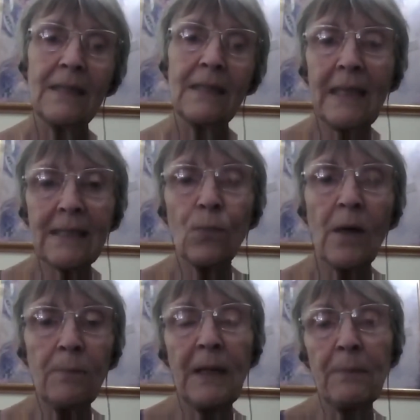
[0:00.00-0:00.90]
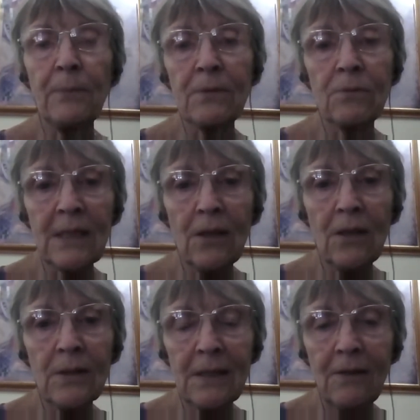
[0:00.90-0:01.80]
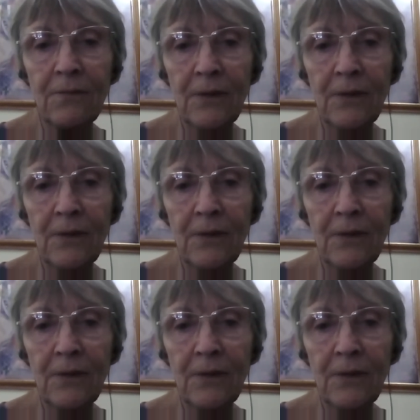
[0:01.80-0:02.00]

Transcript: that's why people's results have